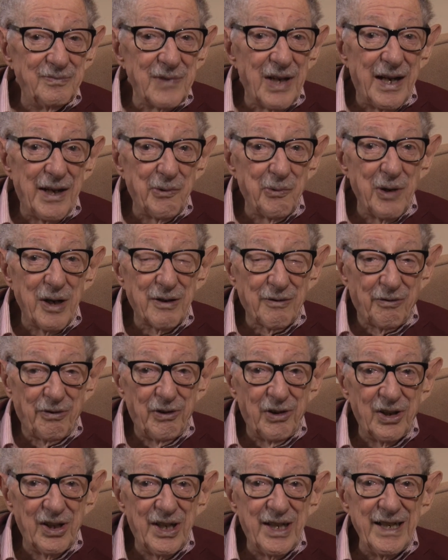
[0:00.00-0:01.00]
I worked
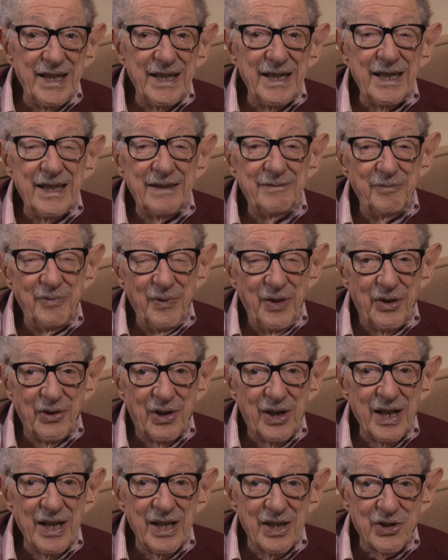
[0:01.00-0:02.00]
for a dean
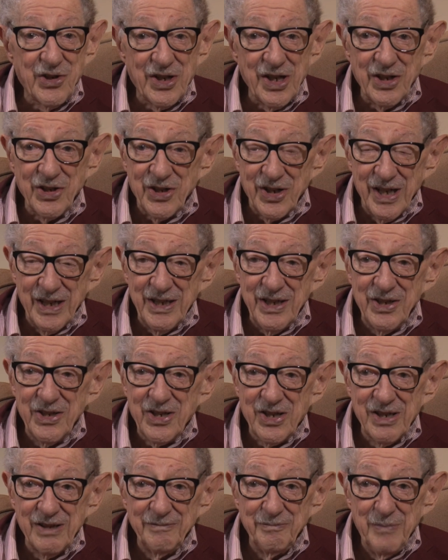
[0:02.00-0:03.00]
during the
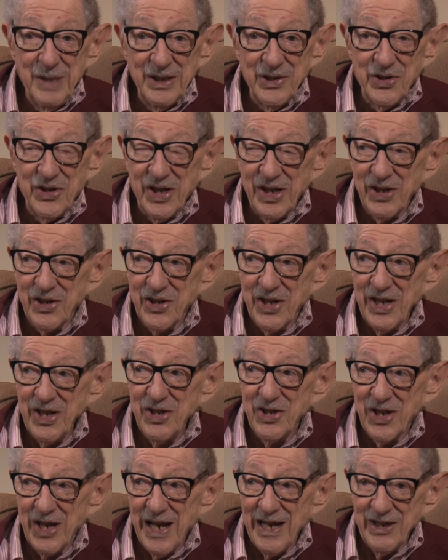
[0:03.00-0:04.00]
60s,
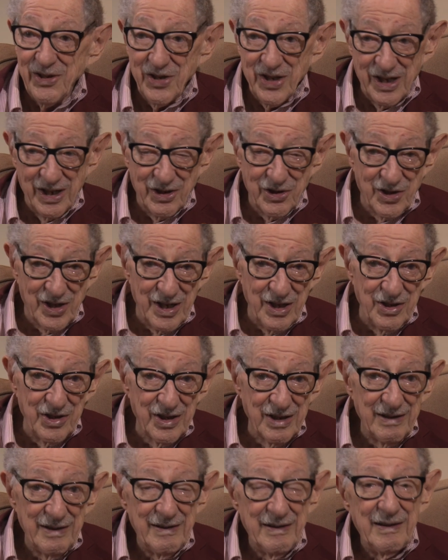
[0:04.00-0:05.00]
mid-60s, late
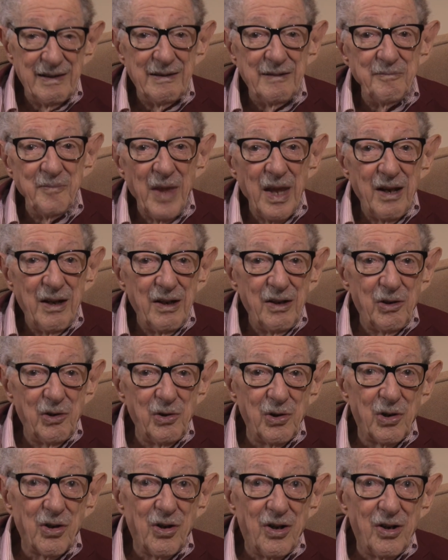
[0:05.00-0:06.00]
60s,
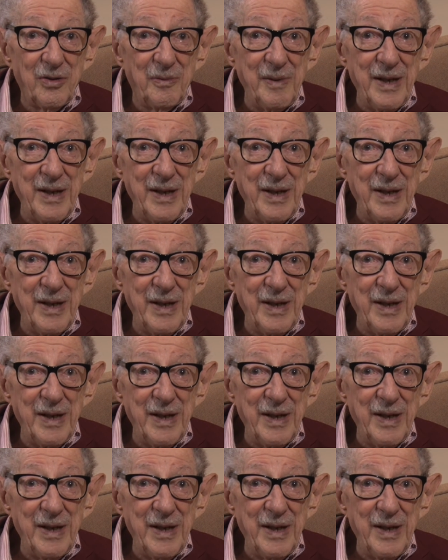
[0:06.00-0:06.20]
who called